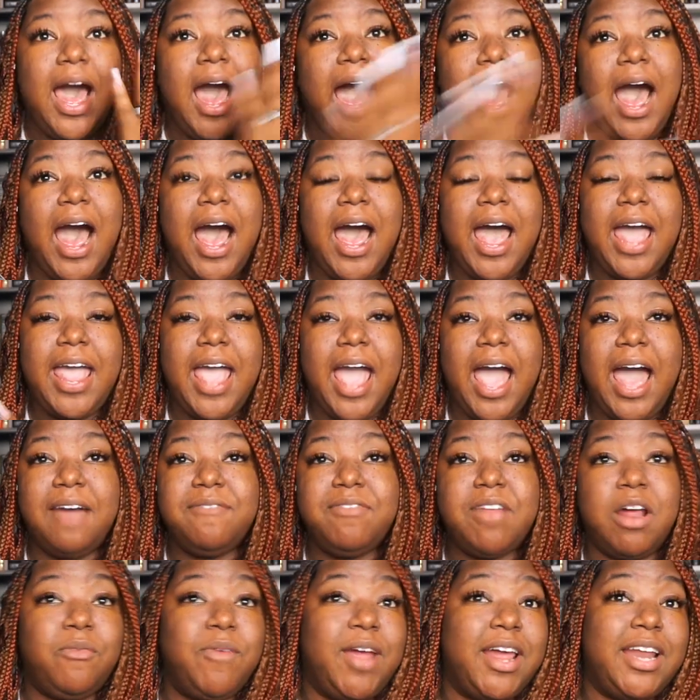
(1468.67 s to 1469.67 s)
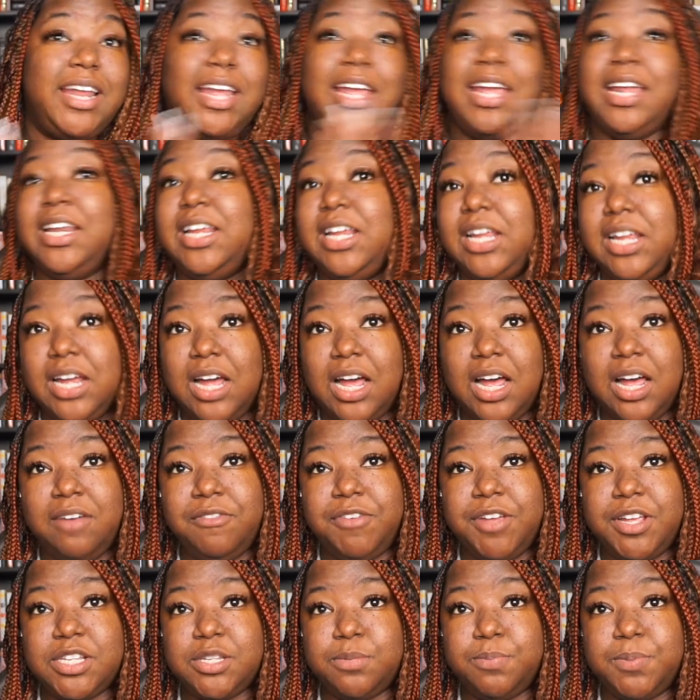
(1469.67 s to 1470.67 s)
I have not read any of
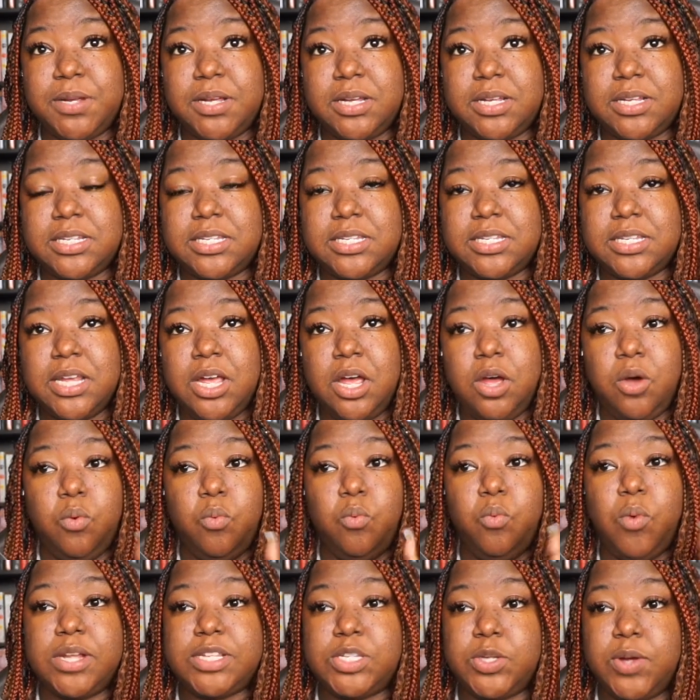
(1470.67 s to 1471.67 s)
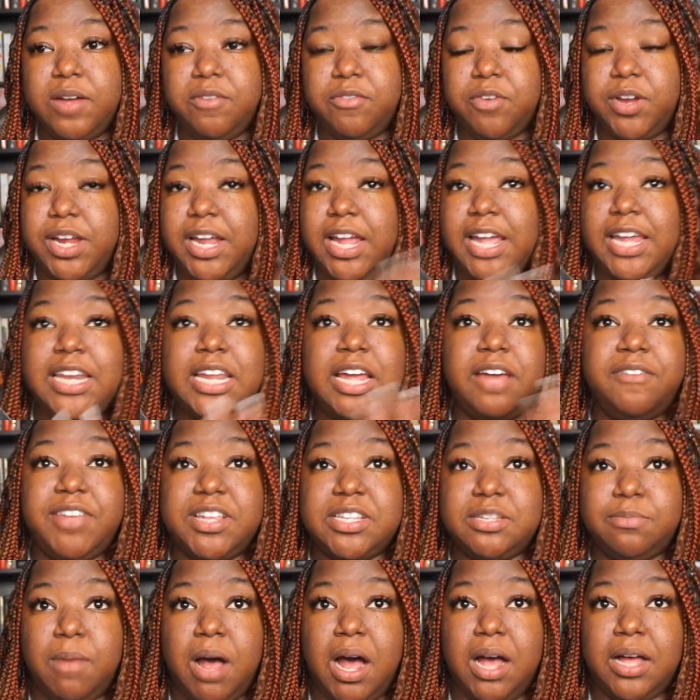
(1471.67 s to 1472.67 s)
his books whatsoever, any of
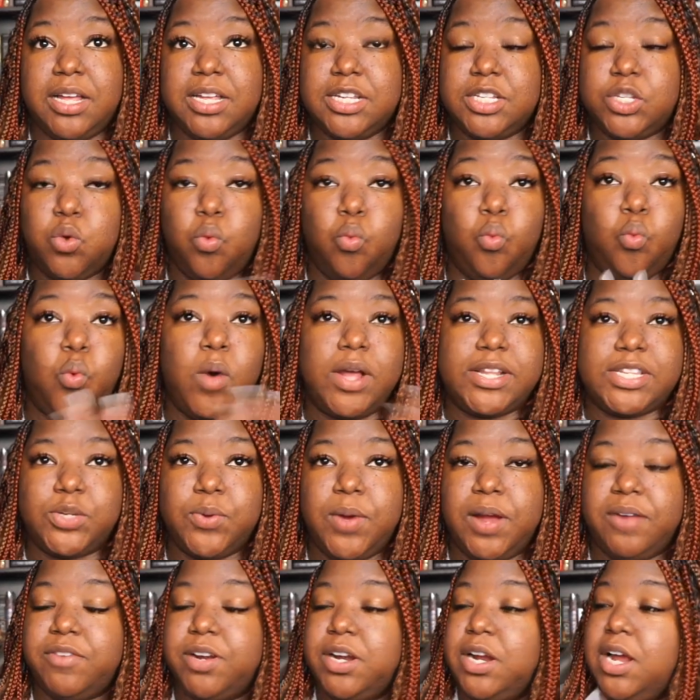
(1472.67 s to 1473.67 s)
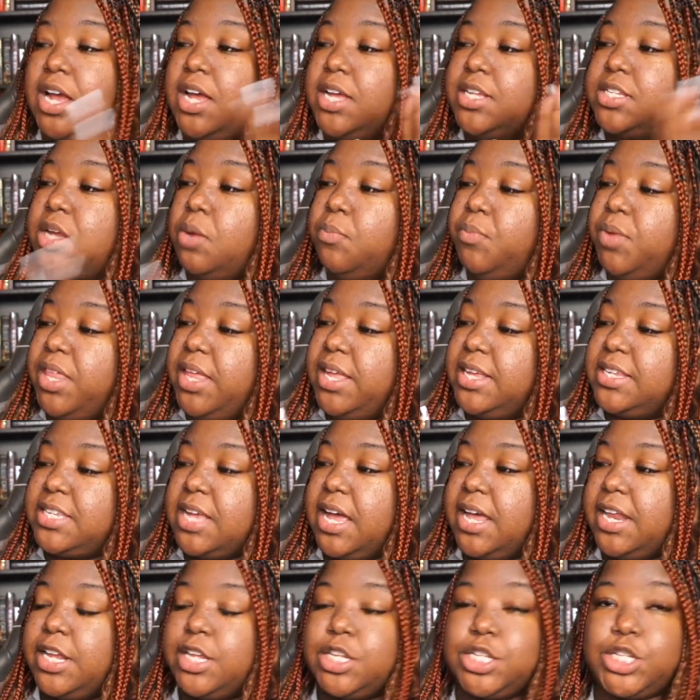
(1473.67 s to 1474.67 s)
his mangas whatsoever, so I'm really
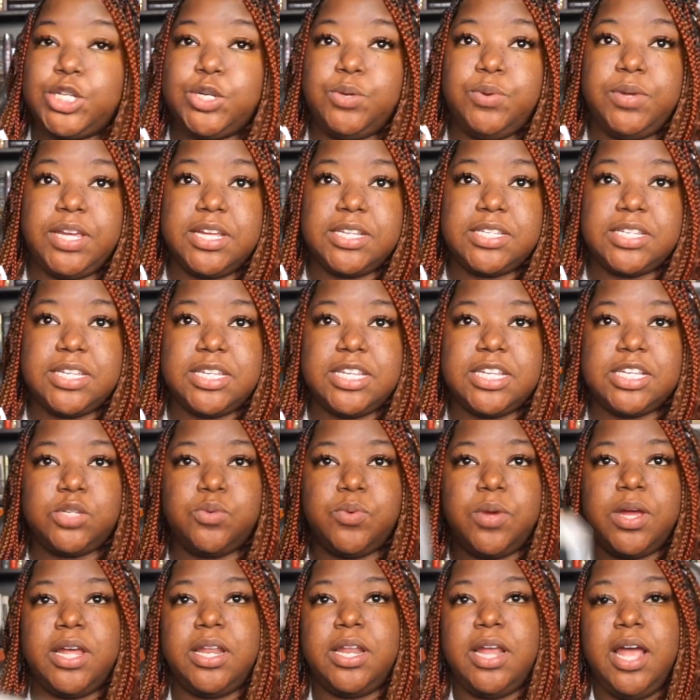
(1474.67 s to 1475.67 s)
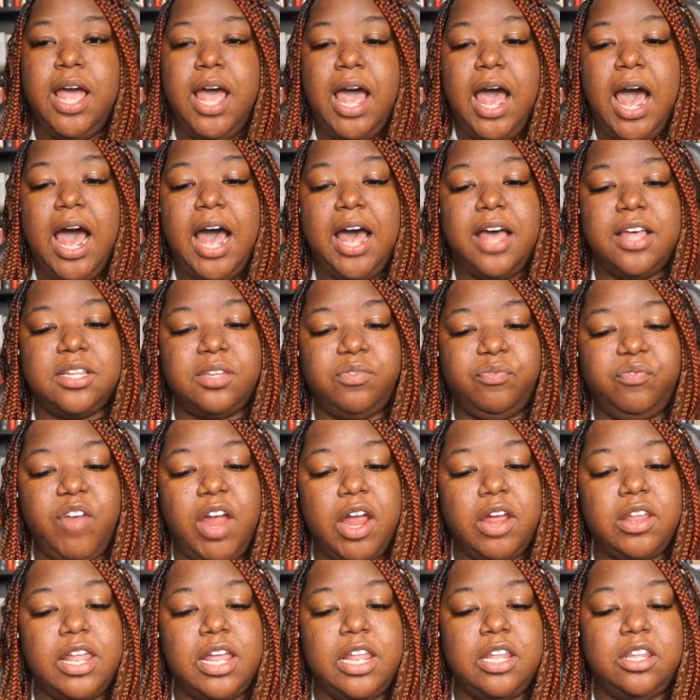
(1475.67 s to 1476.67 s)
excited to get to this one. It's
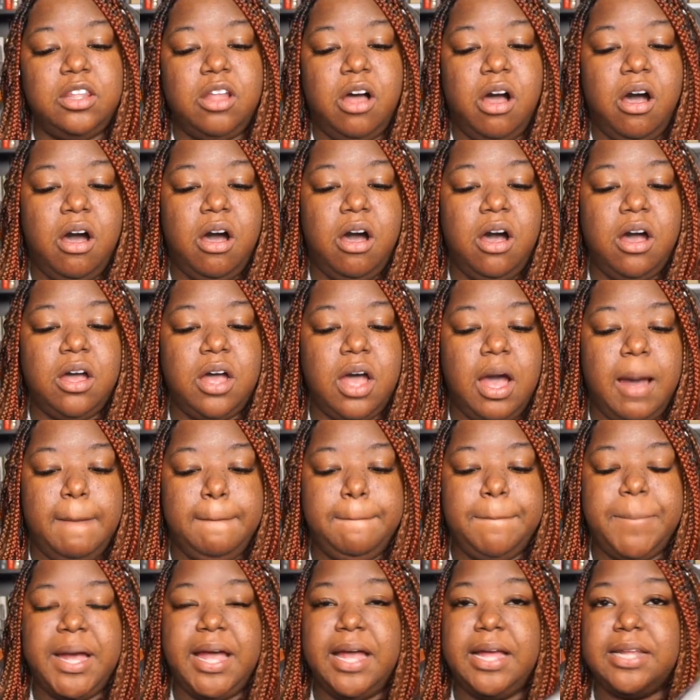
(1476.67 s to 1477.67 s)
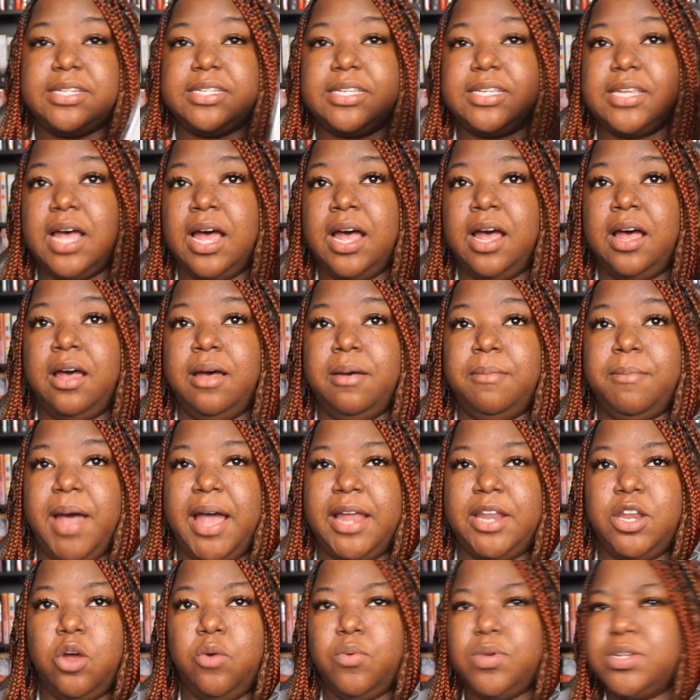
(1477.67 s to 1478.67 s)
fairly long, but I
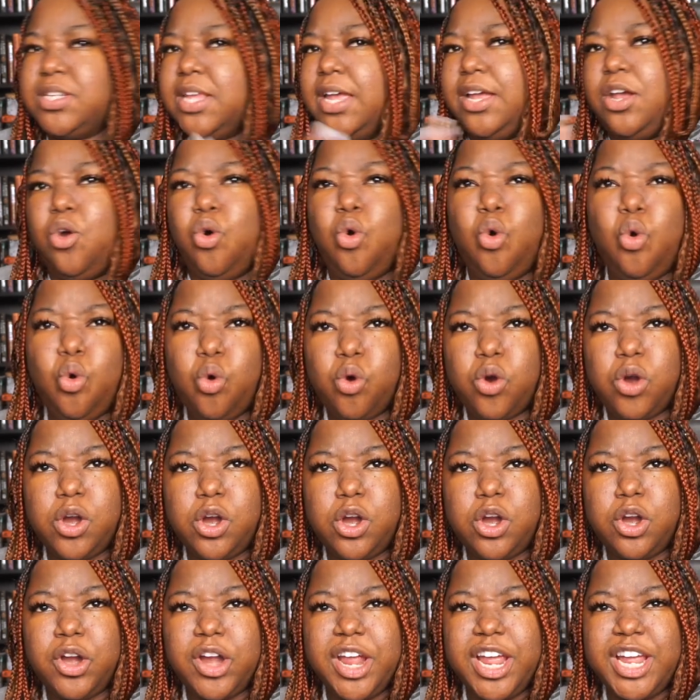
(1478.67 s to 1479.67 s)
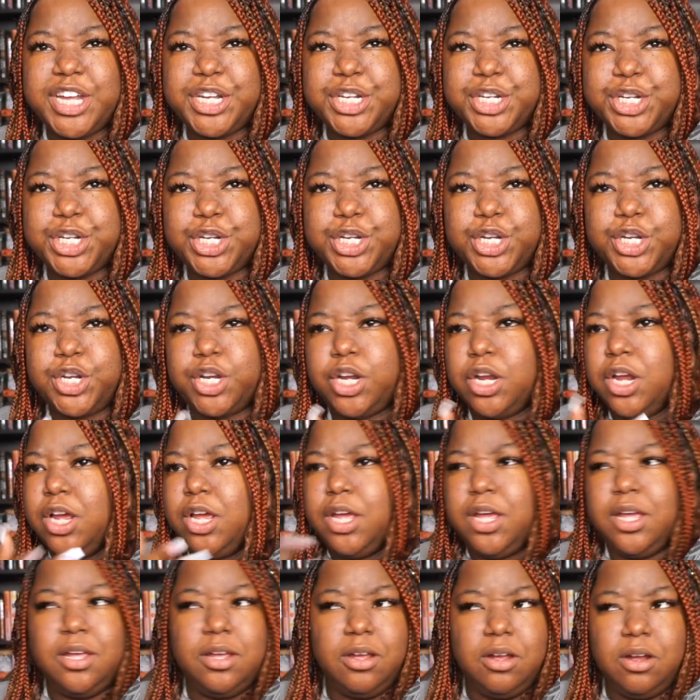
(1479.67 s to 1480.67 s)
know it's like horror-ish
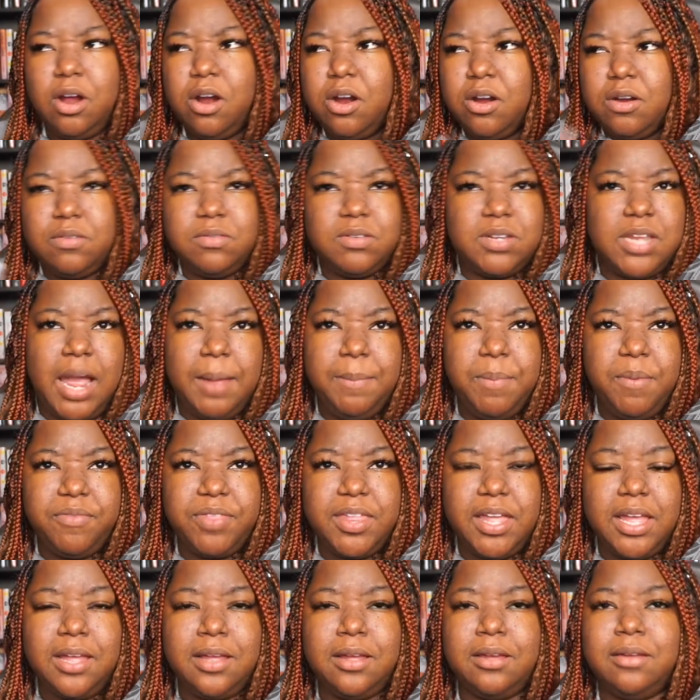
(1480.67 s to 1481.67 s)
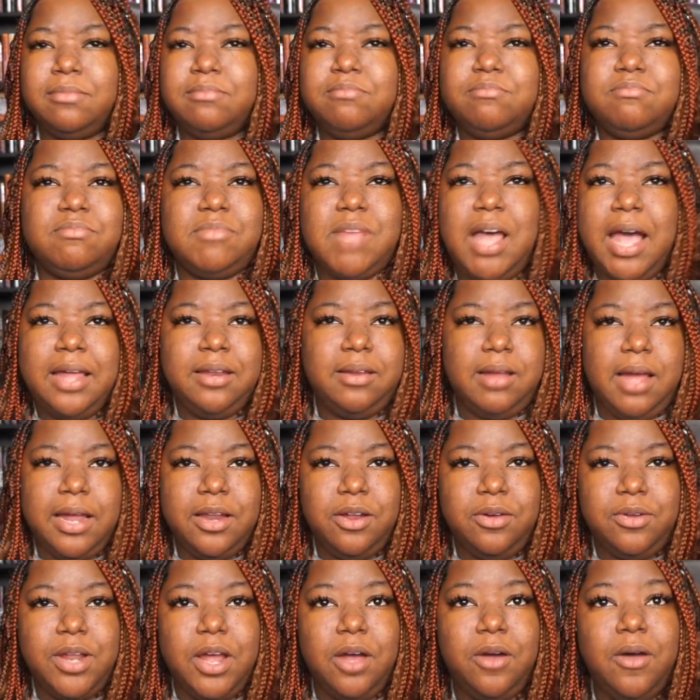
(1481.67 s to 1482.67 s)
type of thing. I
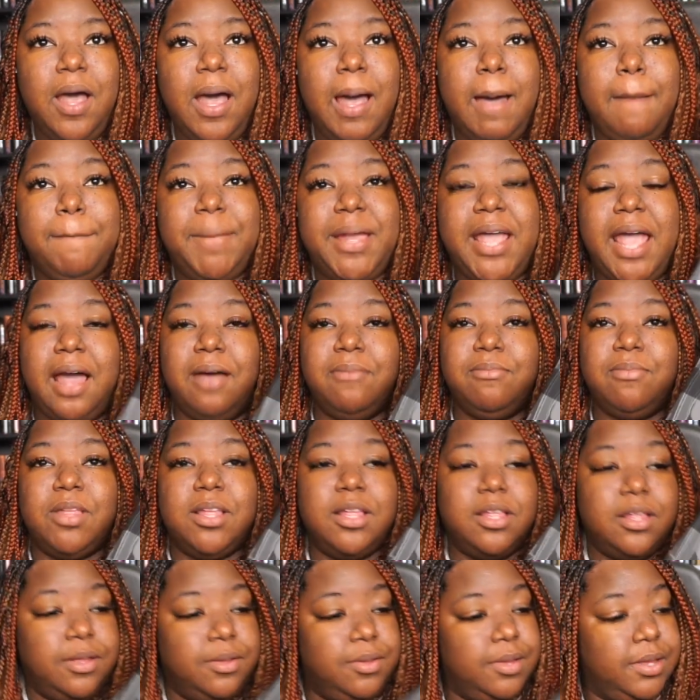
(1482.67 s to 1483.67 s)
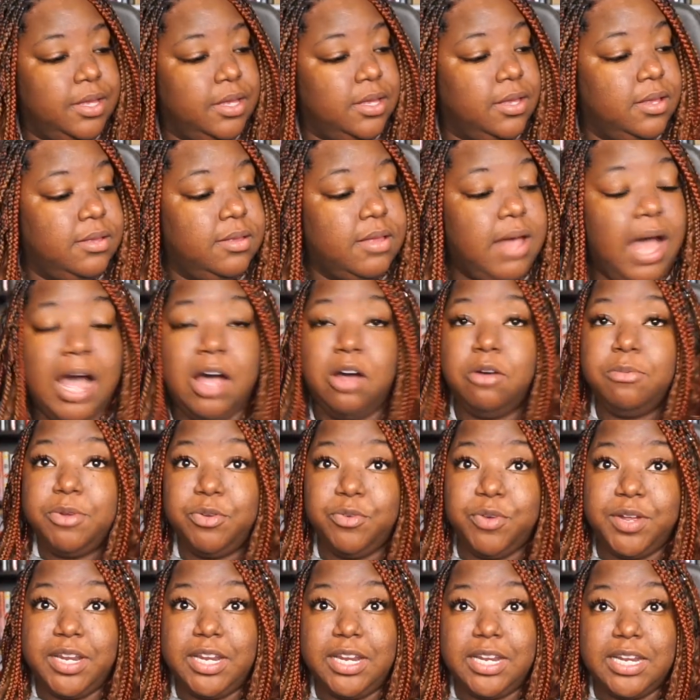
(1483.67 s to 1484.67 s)
don't know, but yeah, I'll be
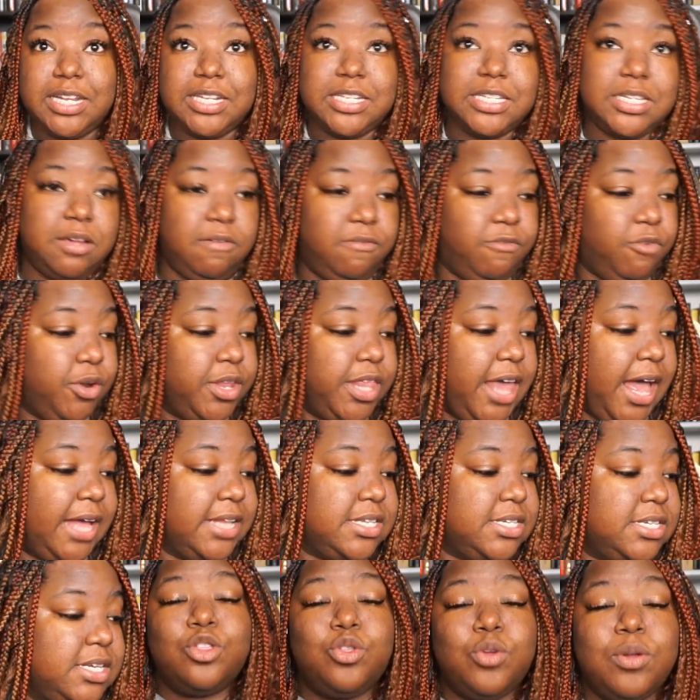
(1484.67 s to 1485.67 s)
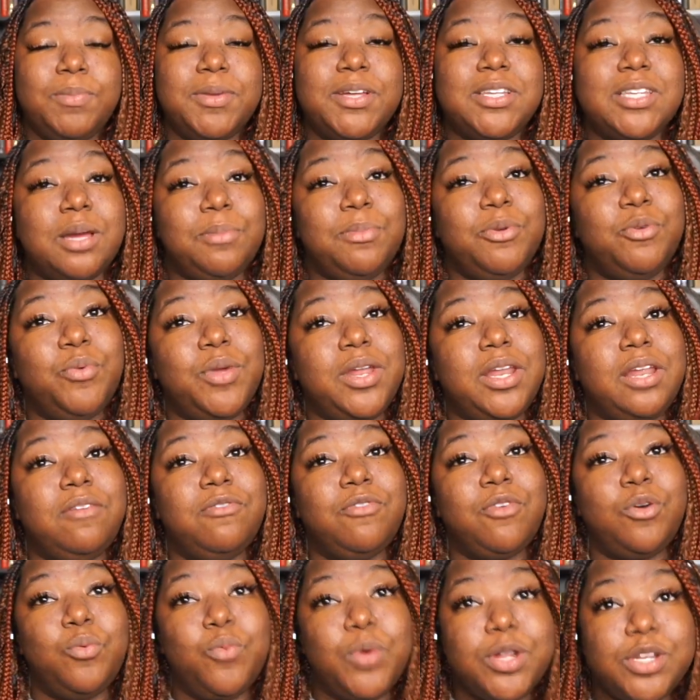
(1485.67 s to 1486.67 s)
reading this for that. 3 books I'll be reading
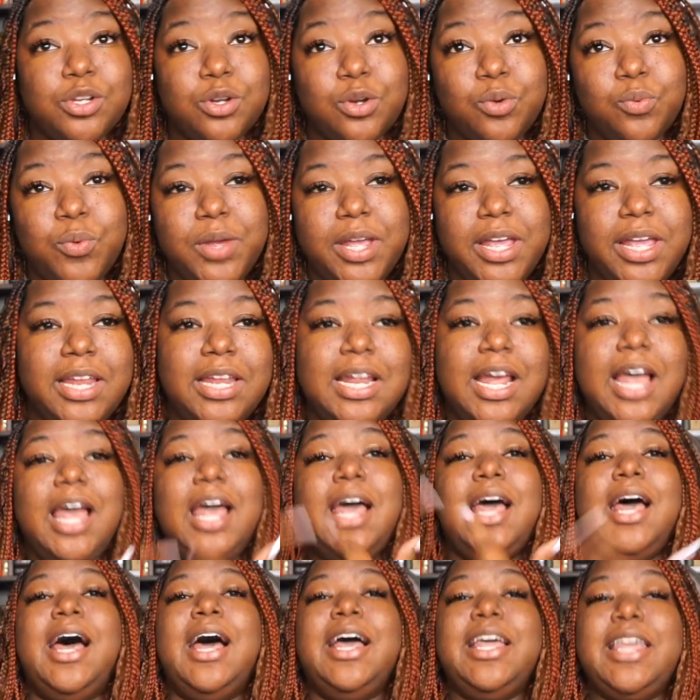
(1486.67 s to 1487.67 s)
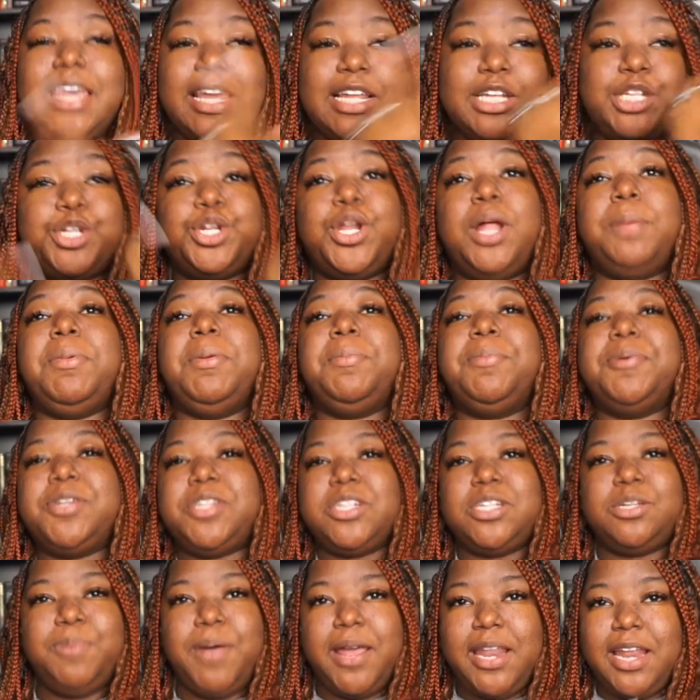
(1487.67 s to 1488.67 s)
for Winterween. Again, should I be
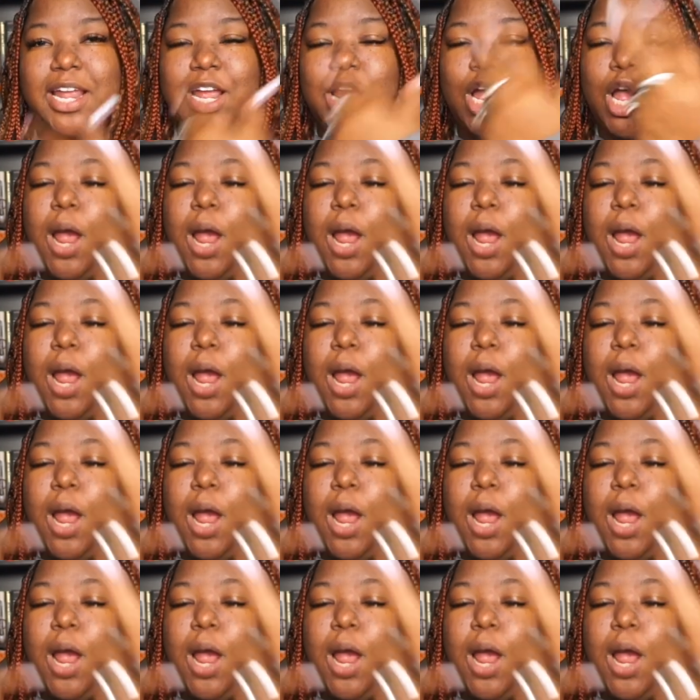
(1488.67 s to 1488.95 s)
participating?